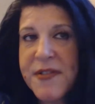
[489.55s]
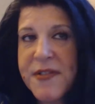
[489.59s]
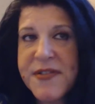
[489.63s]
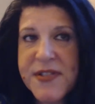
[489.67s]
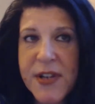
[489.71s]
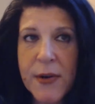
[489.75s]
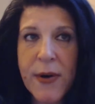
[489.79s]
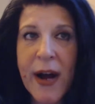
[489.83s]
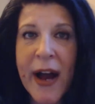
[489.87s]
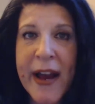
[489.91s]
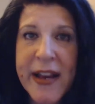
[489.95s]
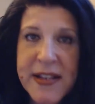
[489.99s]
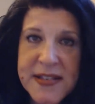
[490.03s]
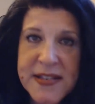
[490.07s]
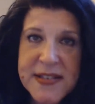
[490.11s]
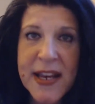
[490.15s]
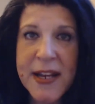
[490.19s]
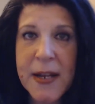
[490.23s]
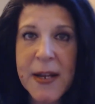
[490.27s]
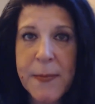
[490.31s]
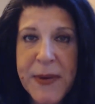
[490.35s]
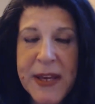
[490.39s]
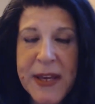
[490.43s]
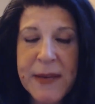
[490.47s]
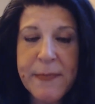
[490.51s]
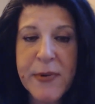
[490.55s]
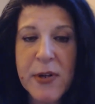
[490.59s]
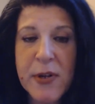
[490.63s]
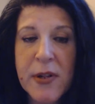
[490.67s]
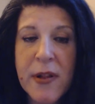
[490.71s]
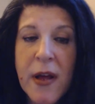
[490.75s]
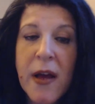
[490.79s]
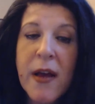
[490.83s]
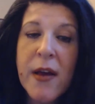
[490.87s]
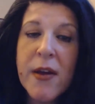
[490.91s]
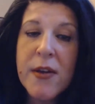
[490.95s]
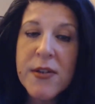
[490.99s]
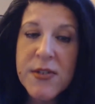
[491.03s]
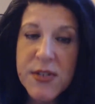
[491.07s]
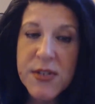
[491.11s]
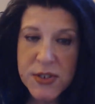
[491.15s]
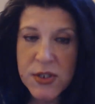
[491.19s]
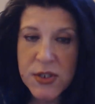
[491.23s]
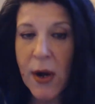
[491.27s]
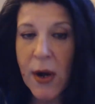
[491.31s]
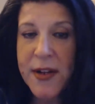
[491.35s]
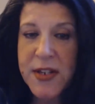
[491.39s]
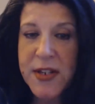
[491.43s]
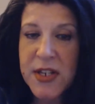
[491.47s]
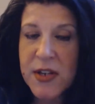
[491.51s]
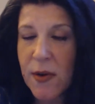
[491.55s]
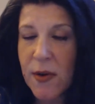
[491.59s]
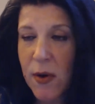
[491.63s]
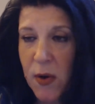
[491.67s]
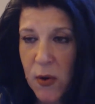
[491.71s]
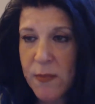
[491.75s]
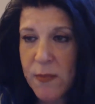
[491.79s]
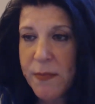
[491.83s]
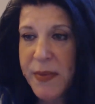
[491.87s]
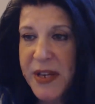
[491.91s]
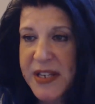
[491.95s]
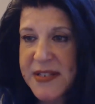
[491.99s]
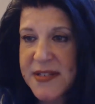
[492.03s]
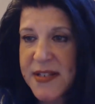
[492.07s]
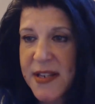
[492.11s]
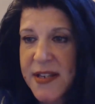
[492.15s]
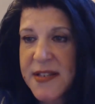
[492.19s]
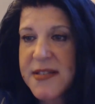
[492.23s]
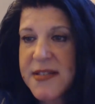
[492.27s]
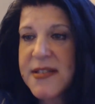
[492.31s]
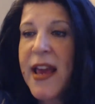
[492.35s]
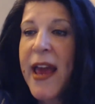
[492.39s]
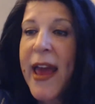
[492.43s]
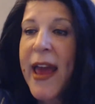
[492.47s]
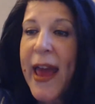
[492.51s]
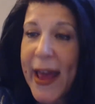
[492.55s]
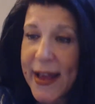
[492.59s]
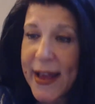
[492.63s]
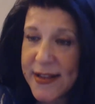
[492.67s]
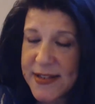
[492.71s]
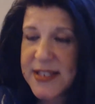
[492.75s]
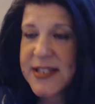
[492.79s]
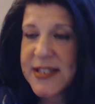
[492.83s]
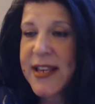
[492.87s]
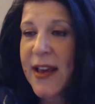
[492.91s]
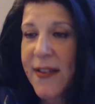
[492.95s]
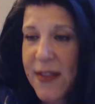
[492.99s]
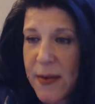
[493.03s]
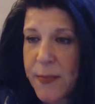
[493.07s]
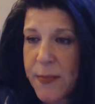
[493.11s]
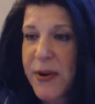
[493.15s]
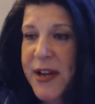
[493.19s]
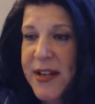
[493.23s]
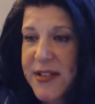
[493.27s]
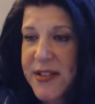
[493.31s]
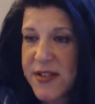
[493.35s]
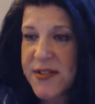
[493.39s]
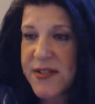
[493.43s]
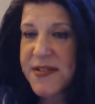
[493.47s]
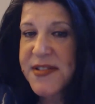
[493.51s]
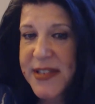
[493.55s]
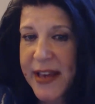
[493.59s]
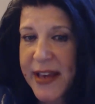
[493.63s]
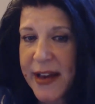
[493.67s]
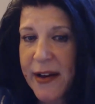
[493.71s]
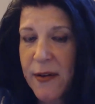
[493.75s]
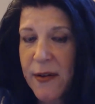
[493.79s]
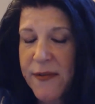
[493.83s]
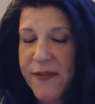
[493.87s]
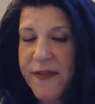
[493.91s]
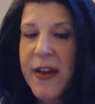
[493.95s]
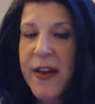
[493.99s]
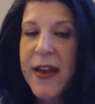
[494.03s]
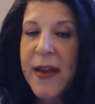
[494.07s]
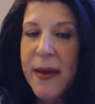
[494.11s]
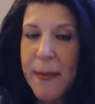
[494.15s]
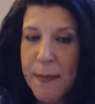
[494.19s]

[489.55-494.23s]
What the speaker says: So I say to people, start your own business and celebrate yourself.